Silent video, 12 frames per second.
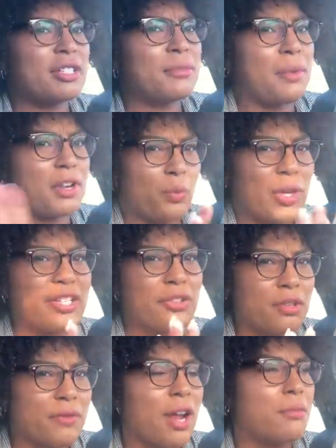gonna be about a week
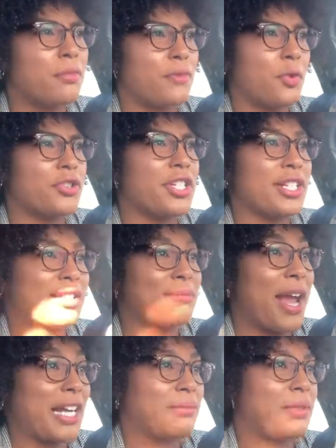turnaround before she gets them
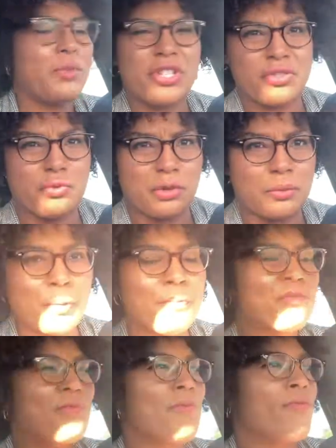back to me, which is normal.
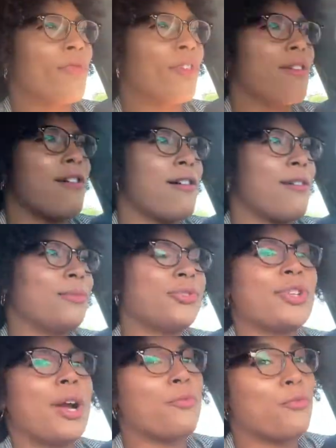Um,
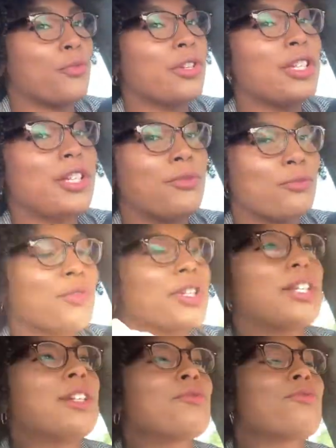so I'm really, really,